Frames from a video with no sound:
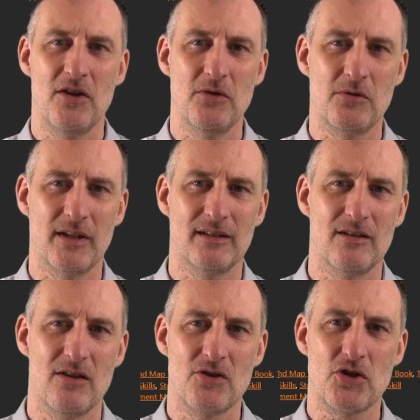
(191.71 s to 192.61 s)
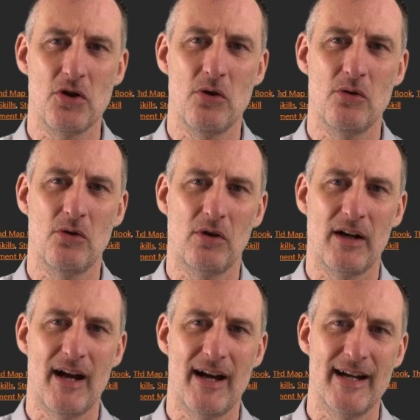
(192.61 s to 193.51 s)
You can show or
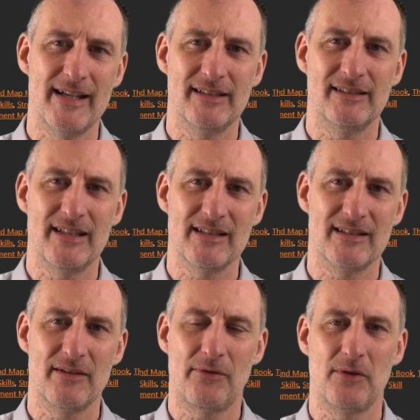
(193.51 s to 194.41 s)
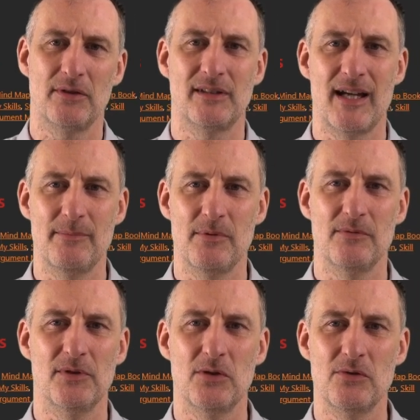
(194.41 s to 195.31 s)
hide these different type
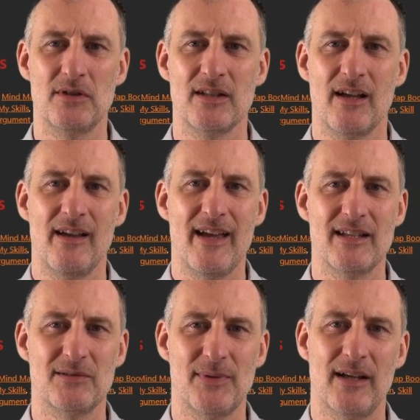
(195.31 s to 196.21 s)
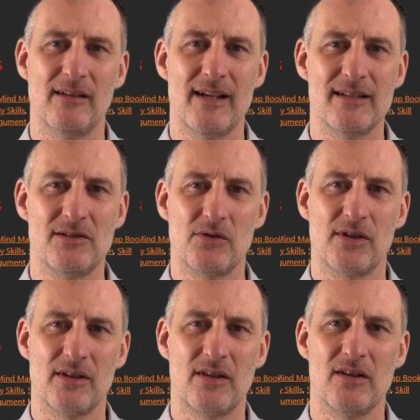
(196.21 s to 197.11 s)
of nodes, as well as you
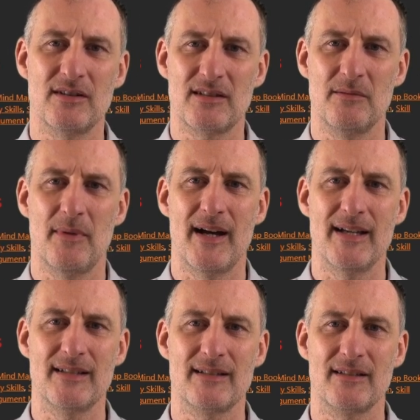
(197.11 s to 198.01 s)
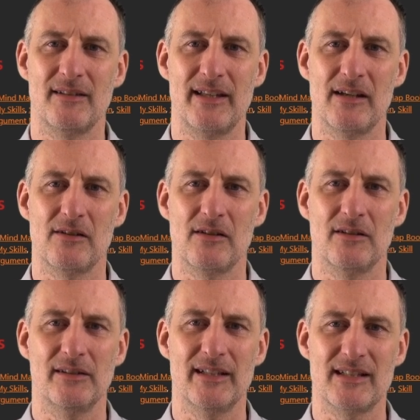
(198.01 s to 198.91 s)
can customize their
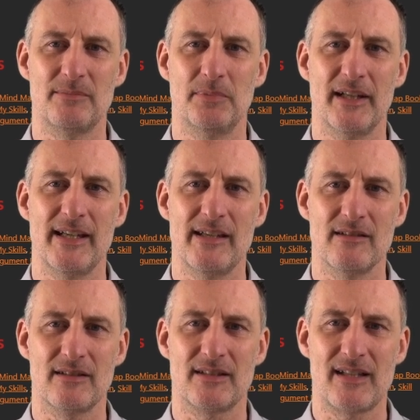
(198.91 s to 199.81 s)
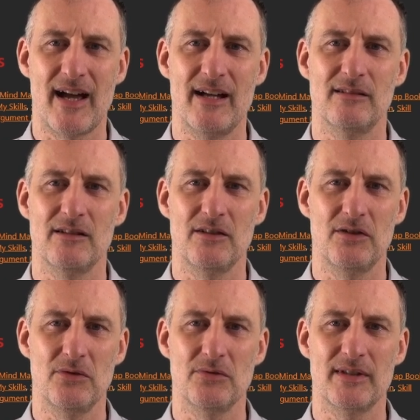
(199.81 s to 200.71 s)
display style
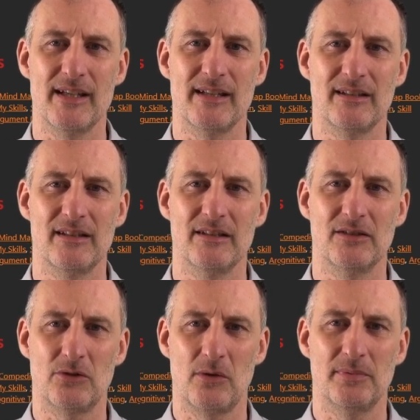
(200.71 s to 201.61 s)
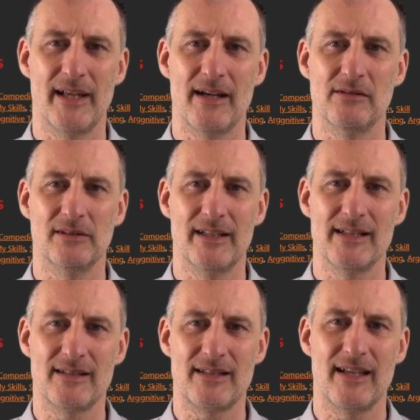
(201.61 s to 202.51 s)
using the drop-down
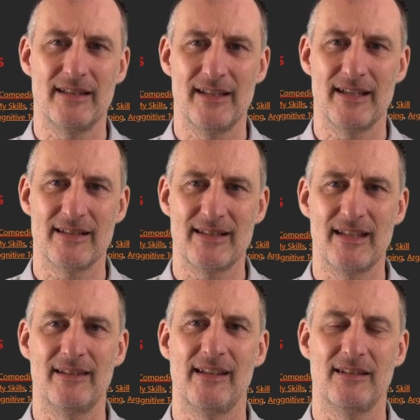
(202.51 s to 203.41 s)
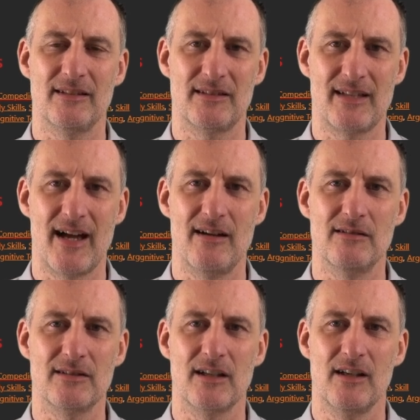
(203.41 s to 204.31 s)
list and then setting the
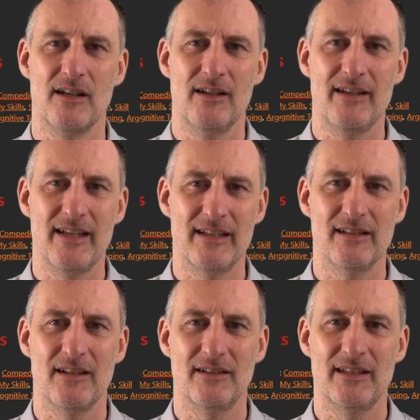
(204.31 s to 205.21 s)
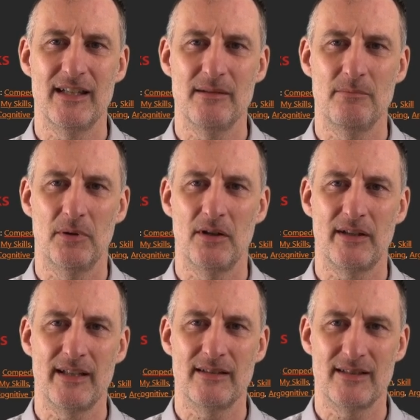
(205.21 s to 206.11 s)
styles in the
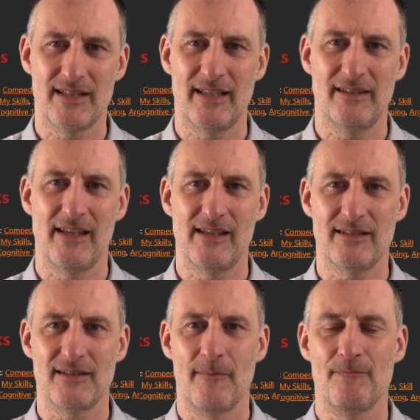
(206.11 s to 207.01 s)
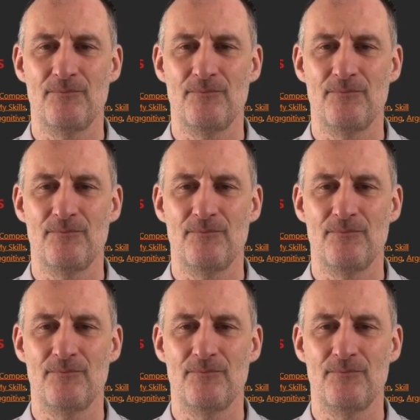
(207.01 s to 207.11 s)
plugin settings.